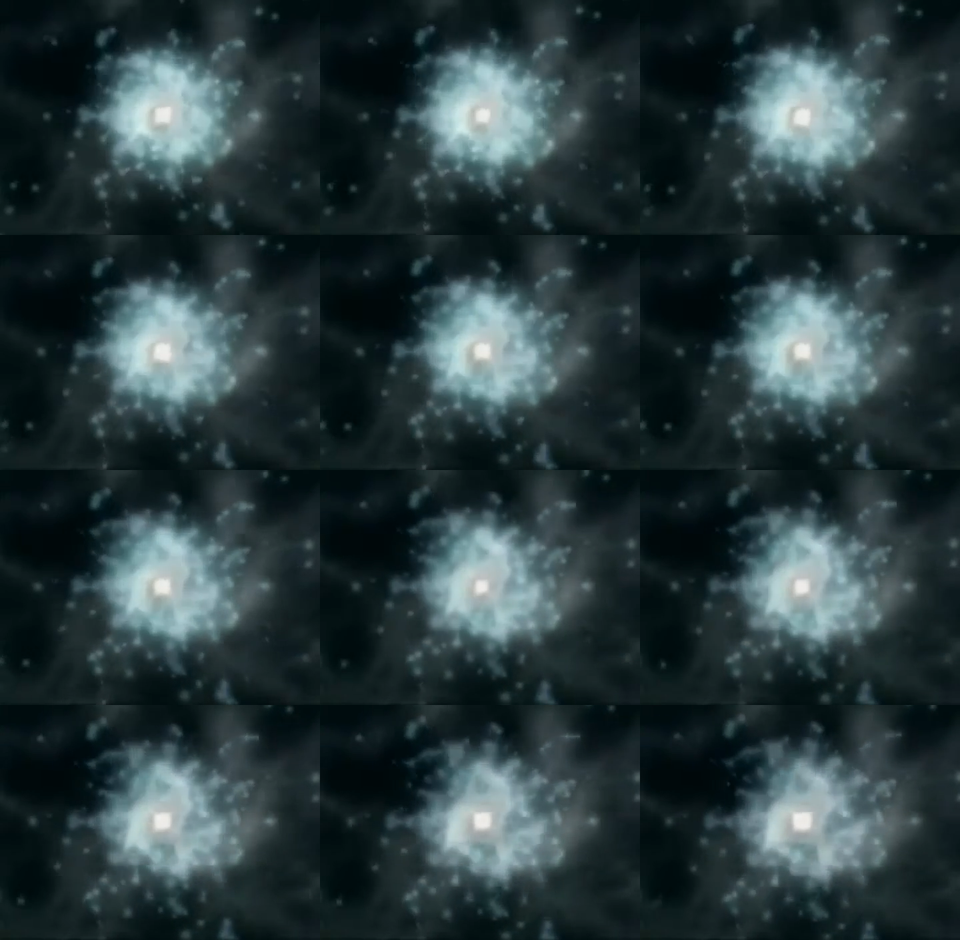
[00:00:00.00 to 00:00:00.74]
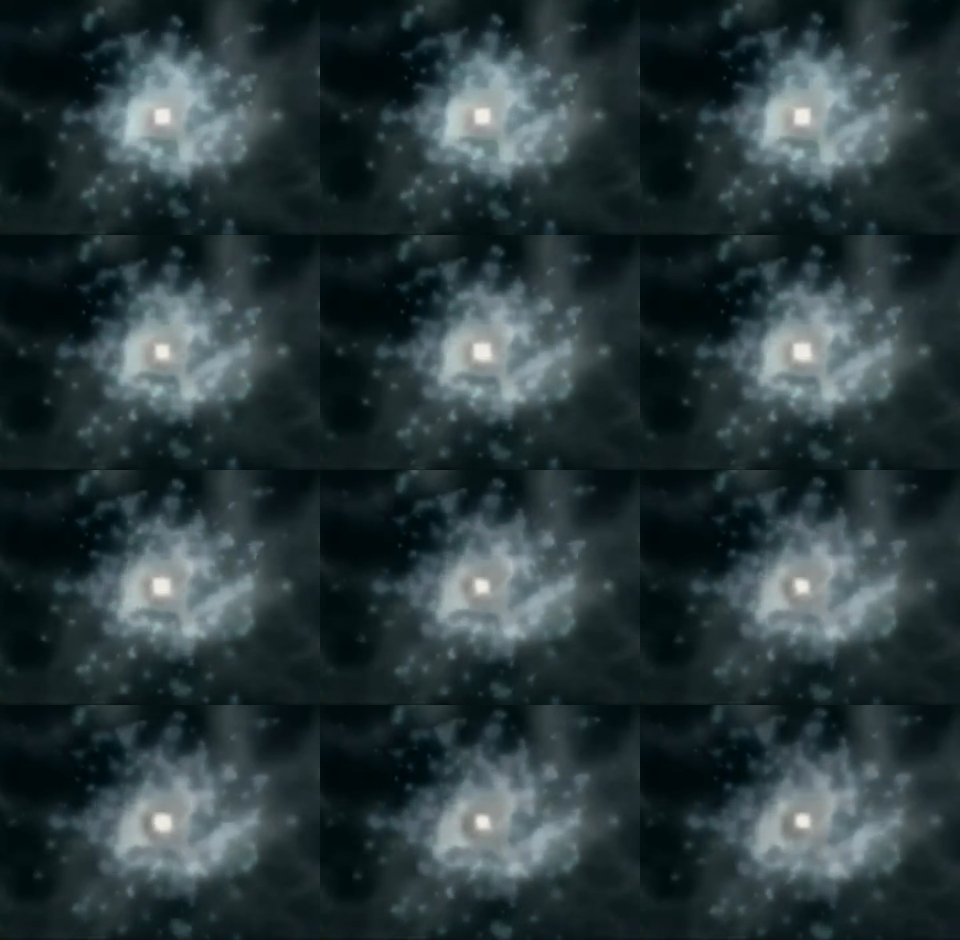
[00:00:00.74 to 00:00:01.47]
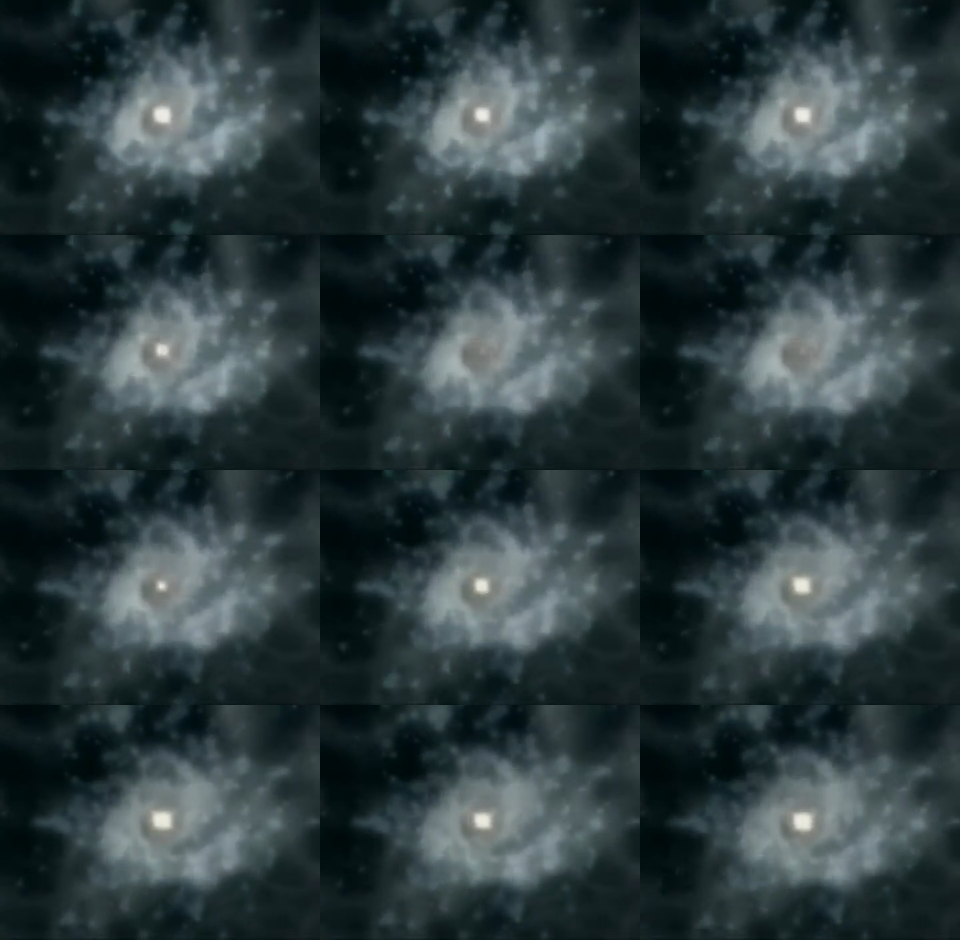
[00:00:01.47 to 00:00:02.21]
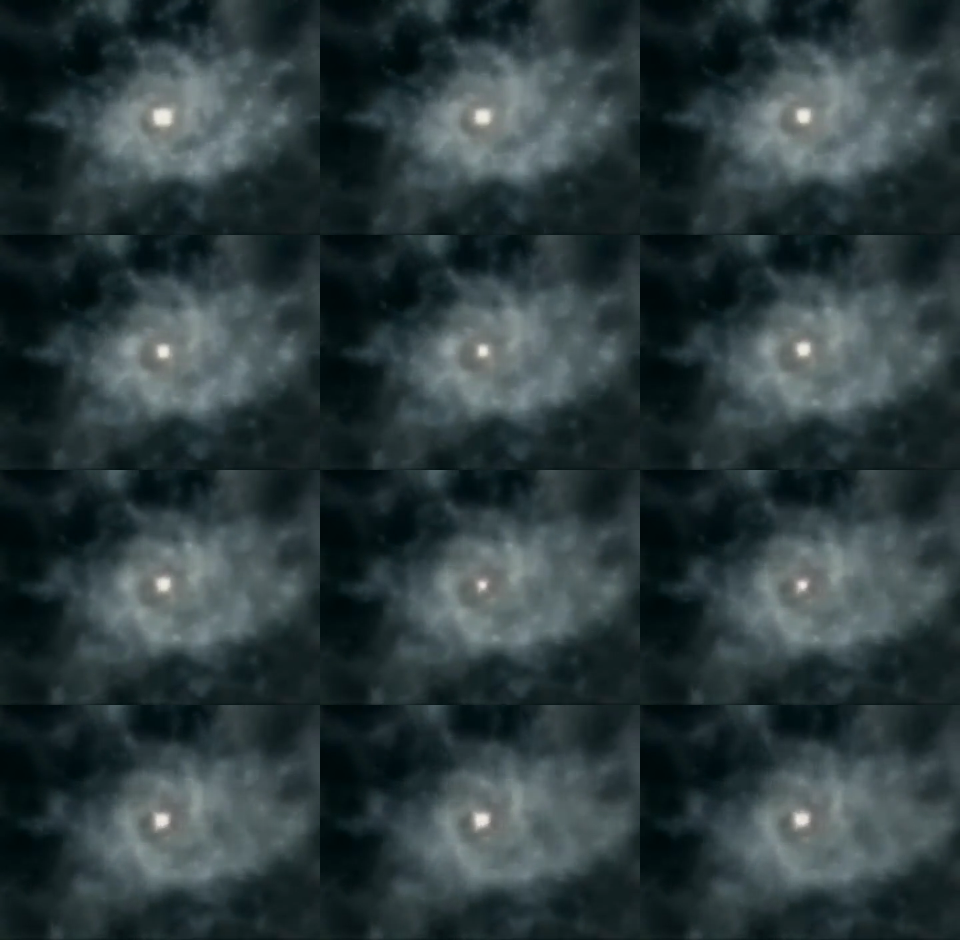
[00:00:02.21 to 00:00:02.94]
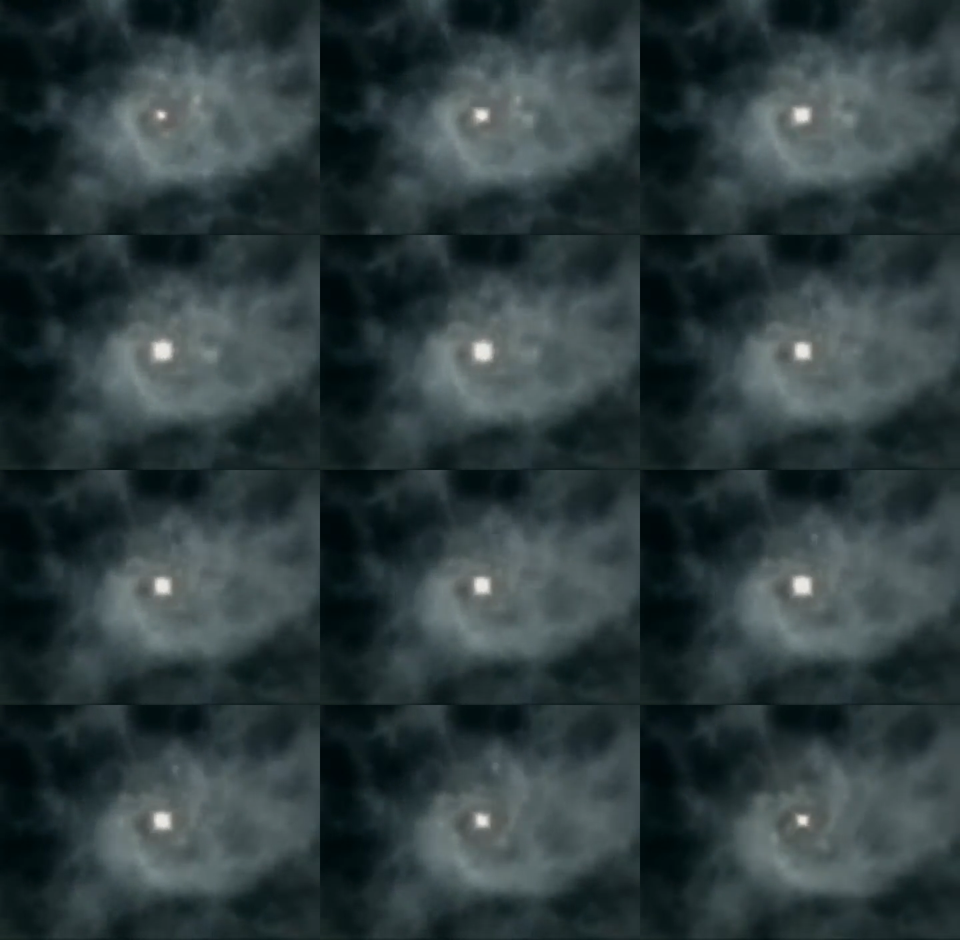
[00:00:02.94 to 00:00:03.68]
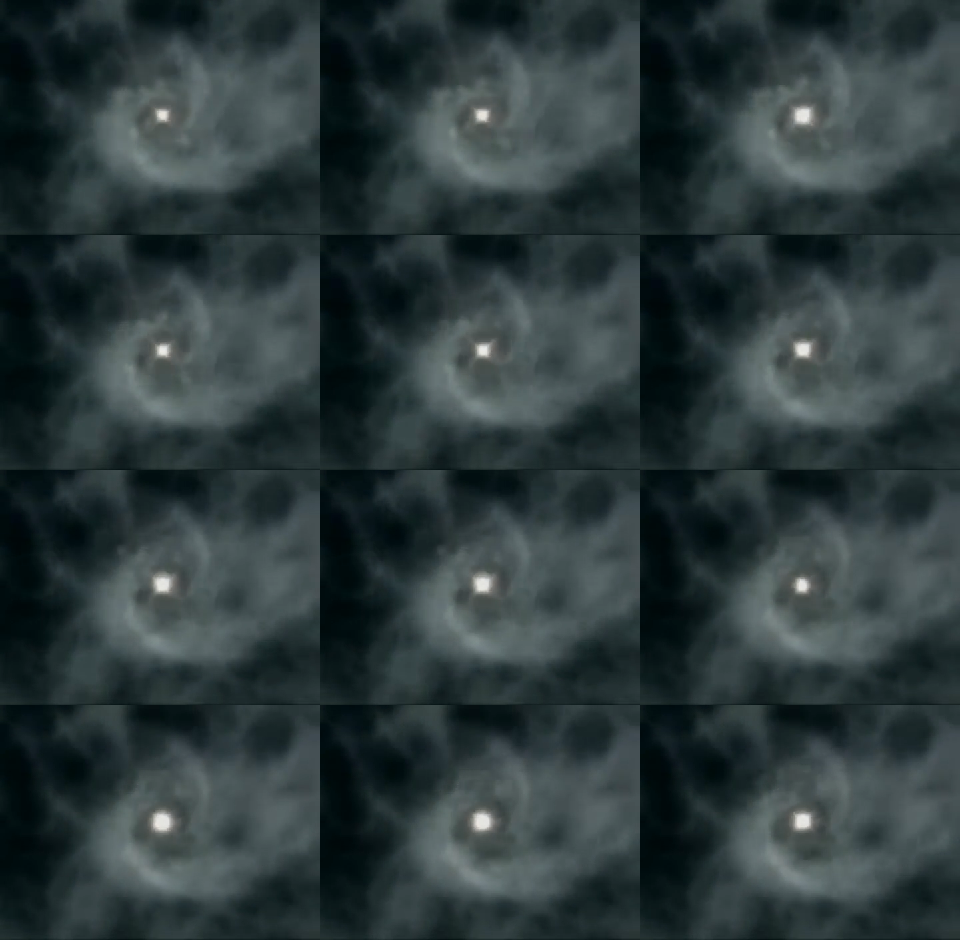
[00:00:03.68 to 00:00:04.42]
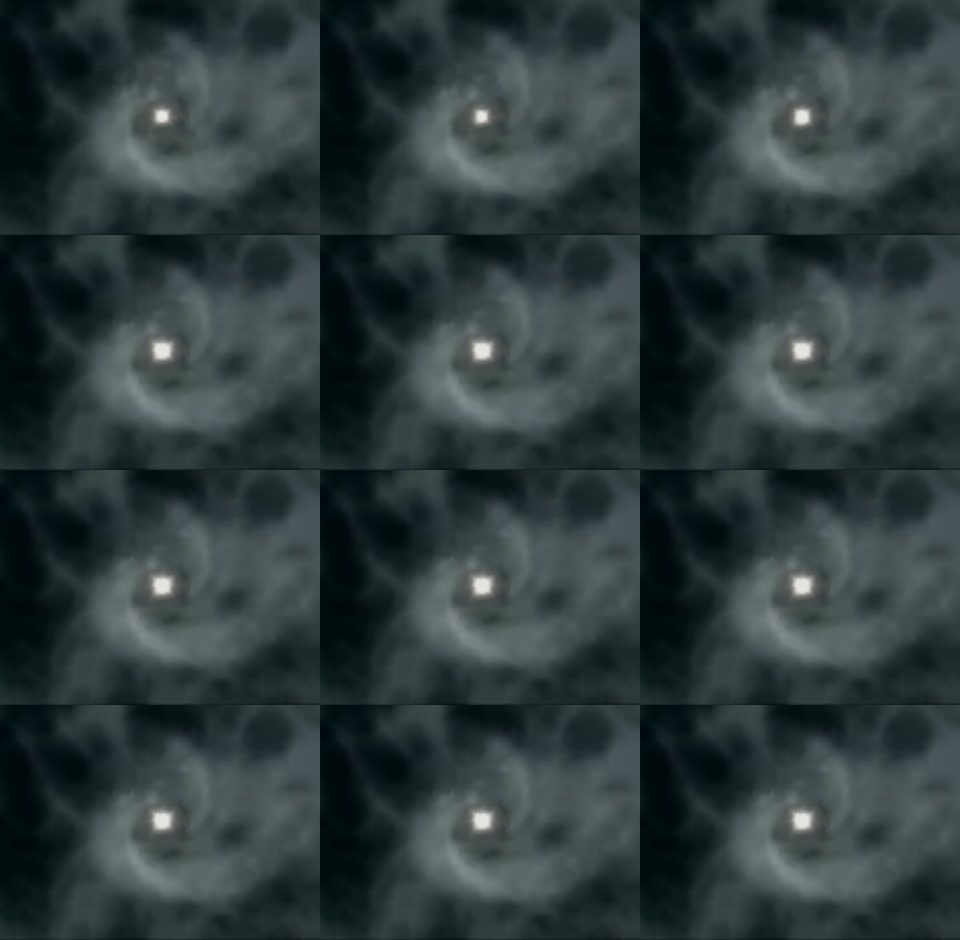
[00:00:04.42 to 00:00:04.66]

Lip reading: (no speaker visible)